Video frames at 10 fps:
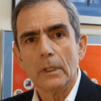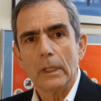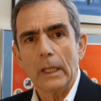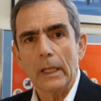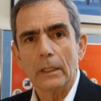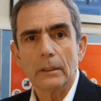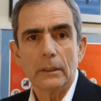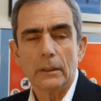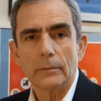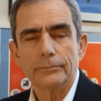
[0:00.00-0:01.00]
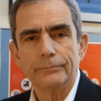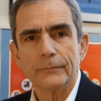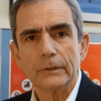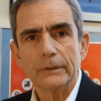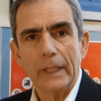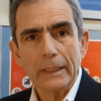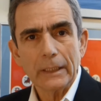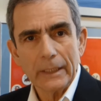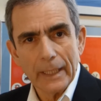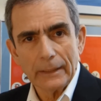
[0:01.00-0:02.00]
and uh, stayed
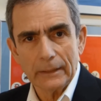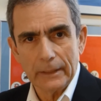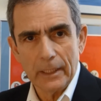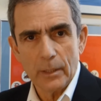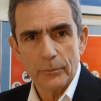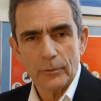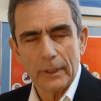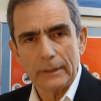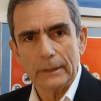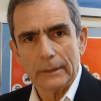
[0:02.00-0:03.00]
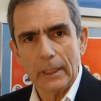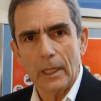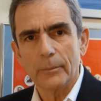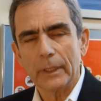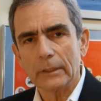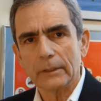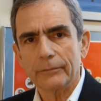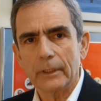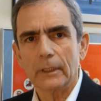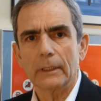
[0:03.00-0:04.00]
connected to him throughout that time because I
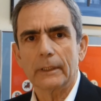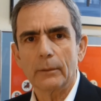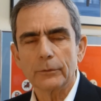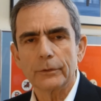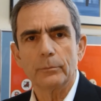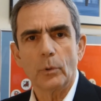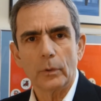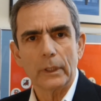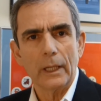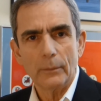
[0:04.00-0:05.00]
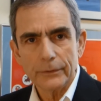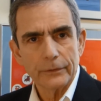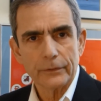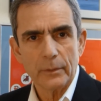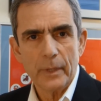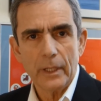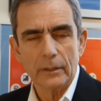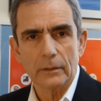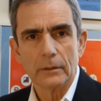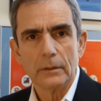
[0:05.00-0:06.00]
felt like that was important. I was his
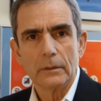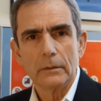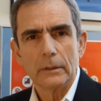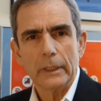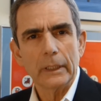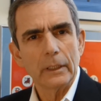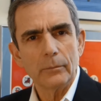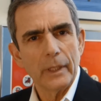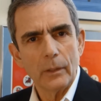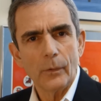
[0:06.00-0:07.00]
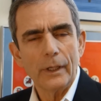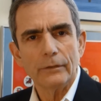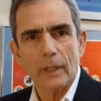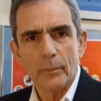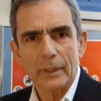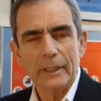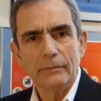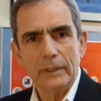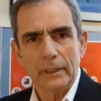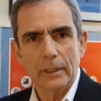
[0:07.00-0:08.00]
commander and in many ways I
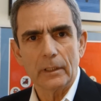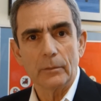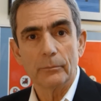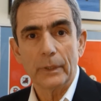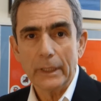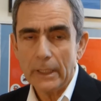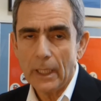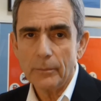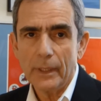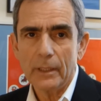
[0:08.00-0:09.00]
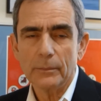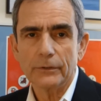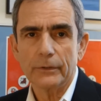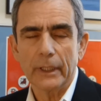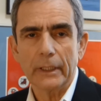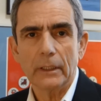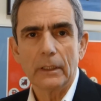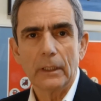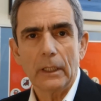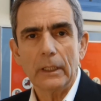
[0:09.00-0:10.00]
believed in him, but he had made a mistake
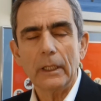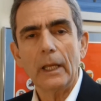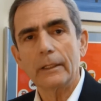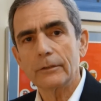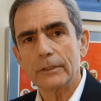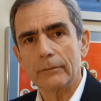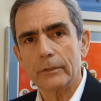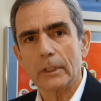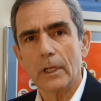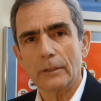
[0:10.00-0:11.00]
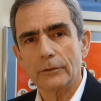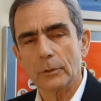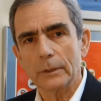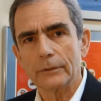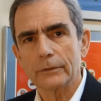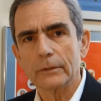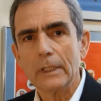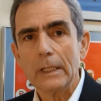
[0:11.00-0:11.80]
and he had to suffer the consequences.